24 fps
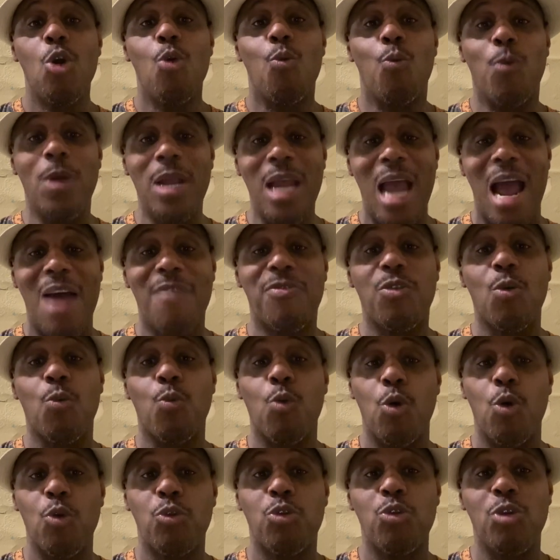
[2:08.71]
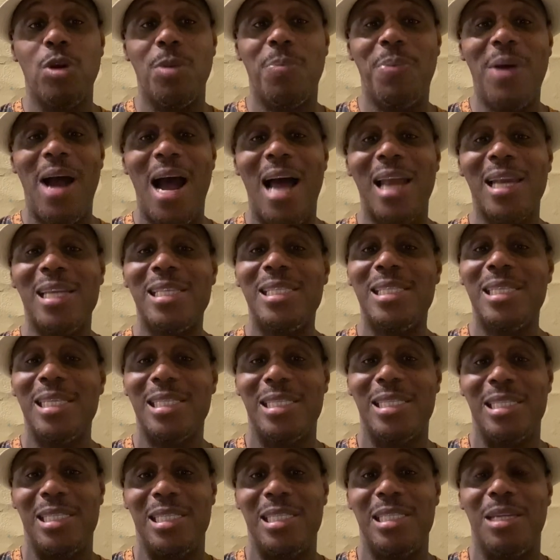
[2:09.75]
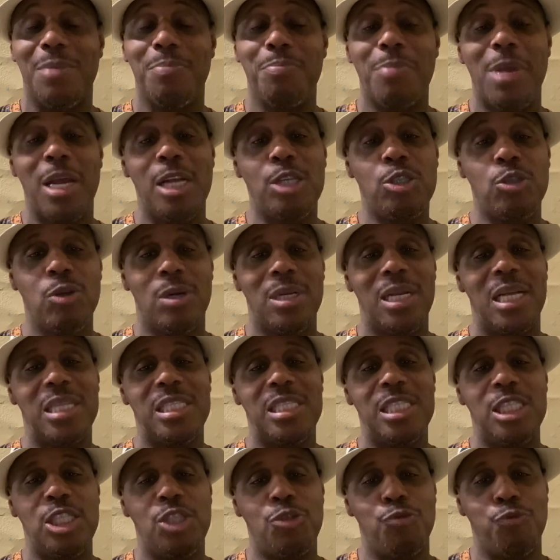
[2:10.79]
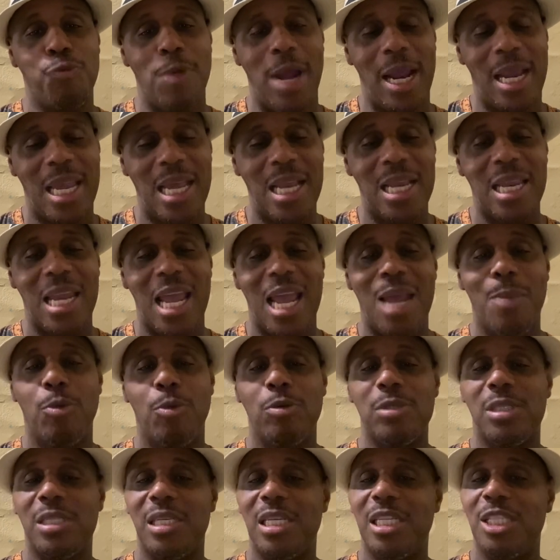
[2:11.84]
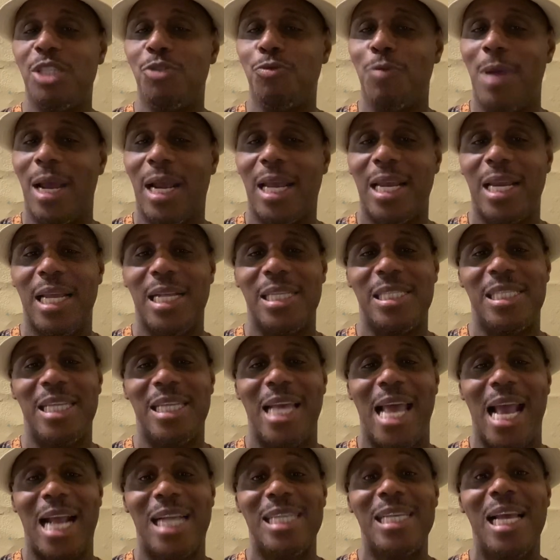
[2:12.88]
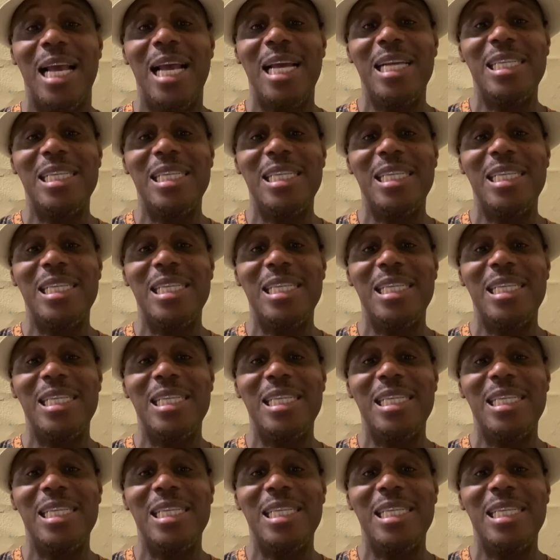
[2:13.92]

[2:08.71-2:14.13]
We have to work through the politicians to make sure that these record labels and these record execs